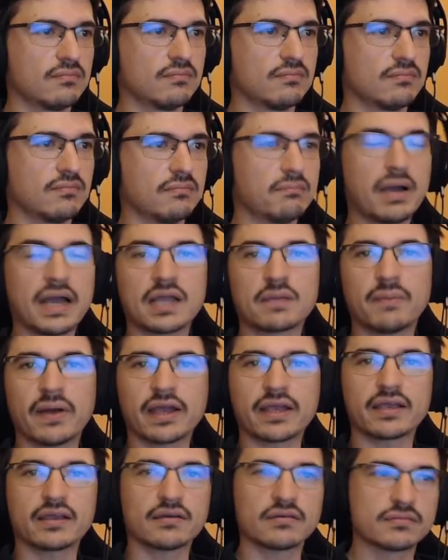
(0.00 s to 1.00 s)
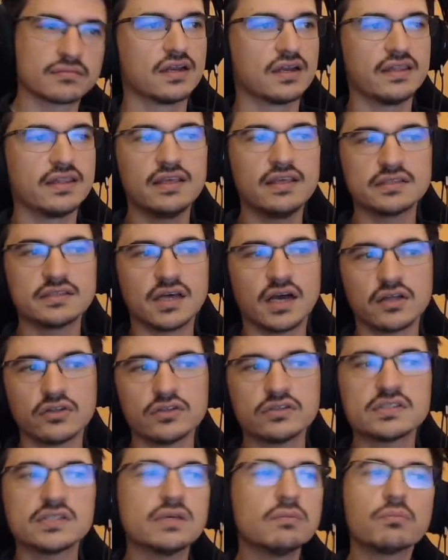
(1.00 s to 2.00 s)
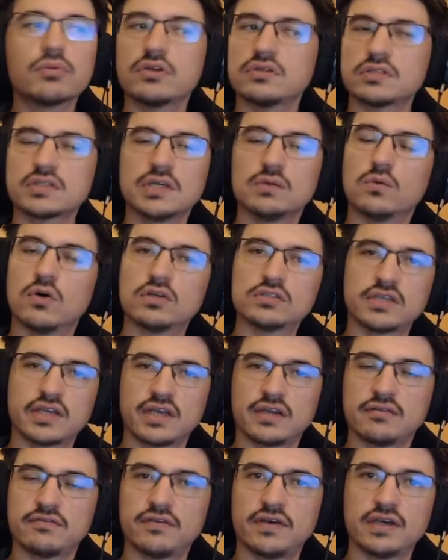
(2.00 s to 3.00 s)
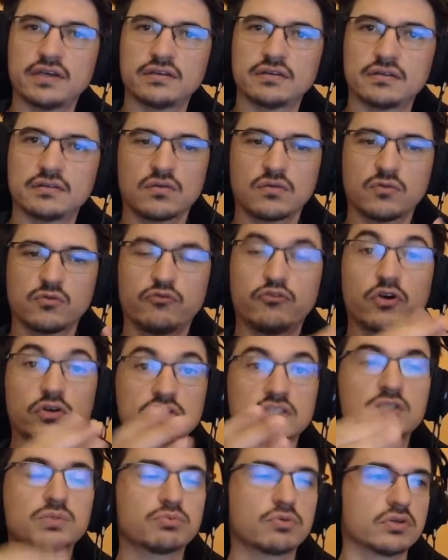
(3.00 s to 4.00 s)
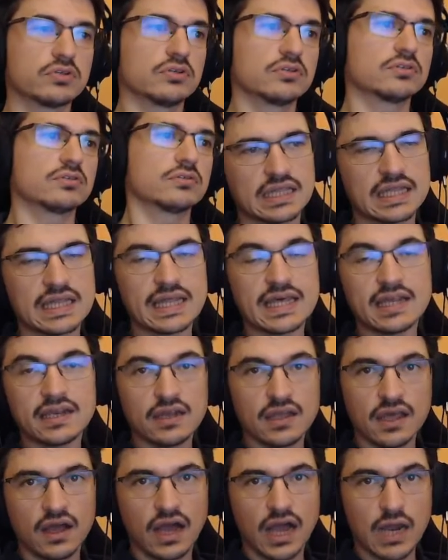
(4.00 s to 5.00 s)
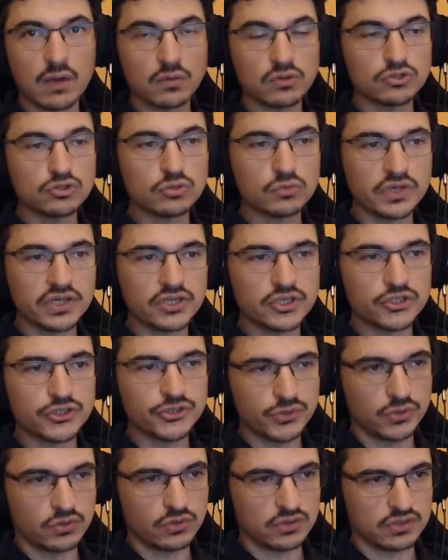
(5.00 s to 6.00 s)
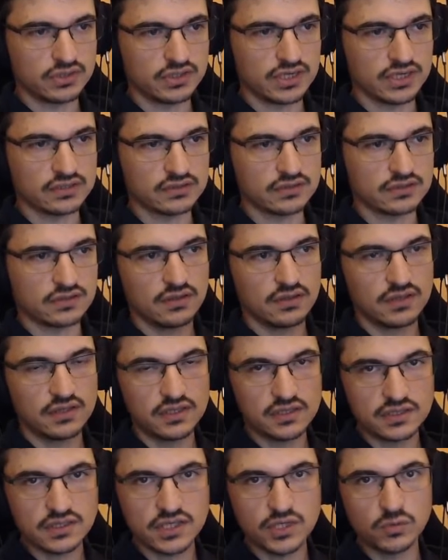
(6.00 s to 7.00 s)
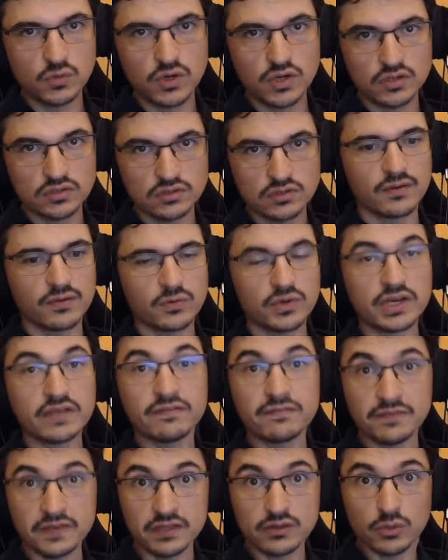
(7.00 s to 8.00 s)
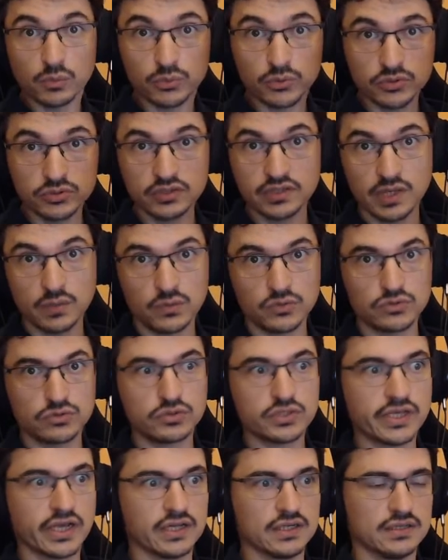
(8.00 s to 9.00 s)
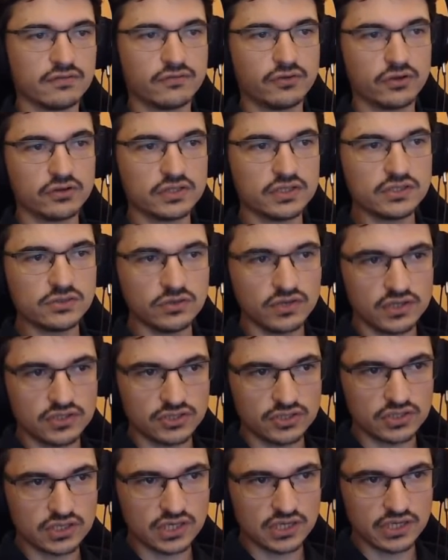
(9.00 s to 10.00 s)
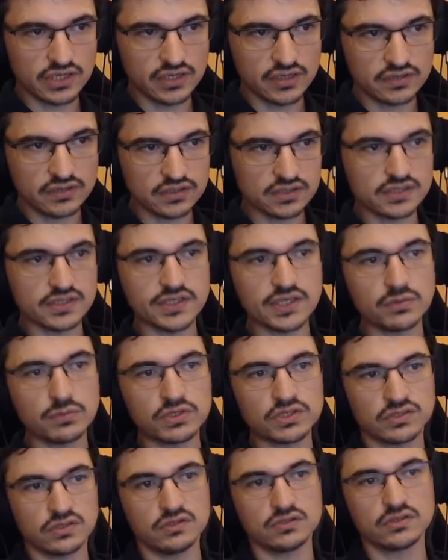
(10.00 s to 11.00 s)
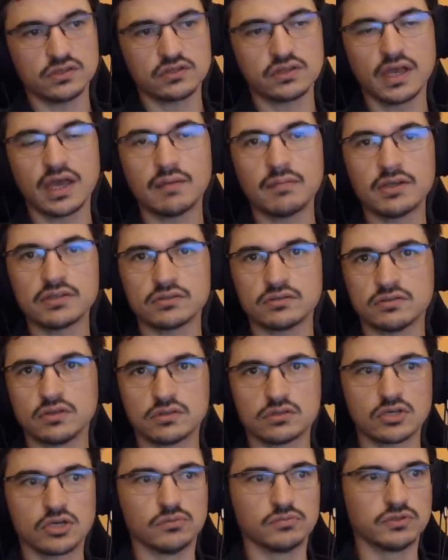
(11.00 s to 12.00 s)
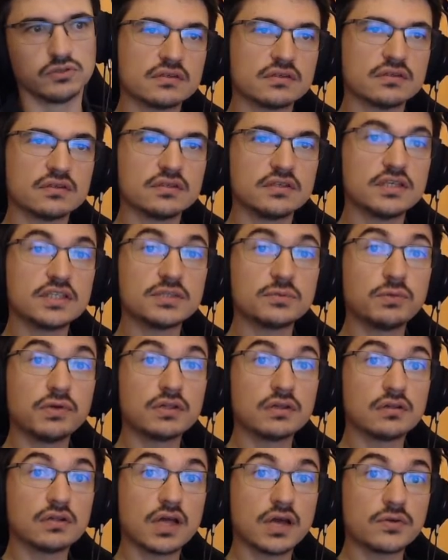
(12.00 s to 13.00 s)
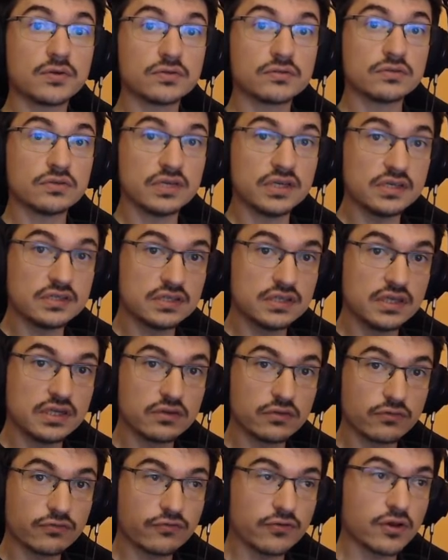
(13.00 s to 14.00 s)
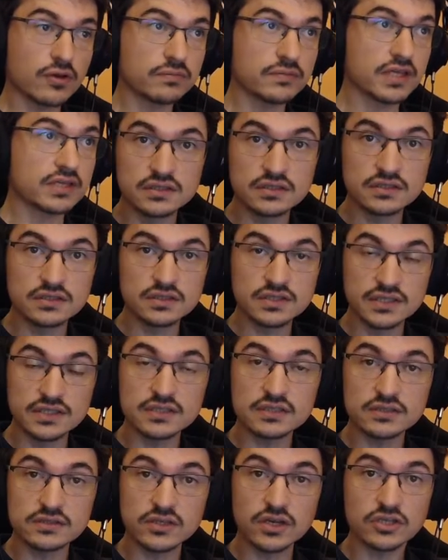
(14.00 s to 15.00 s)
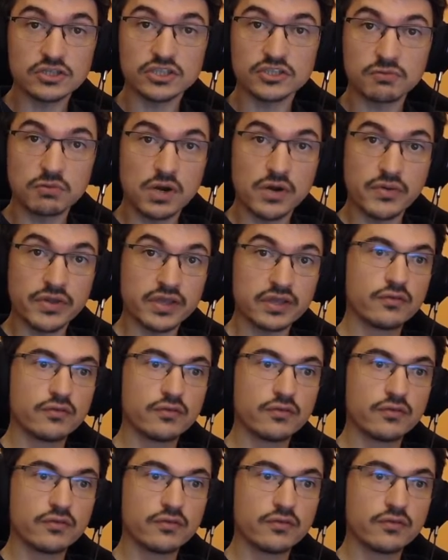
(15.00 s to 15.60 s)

backpack. These are the simplest keywords I can find for this product. Then I want to make sure that these keywords really fit the product I want to sell. For this, you can just click on See Results on Amazon.com. This will allow you to easily confirm that this search query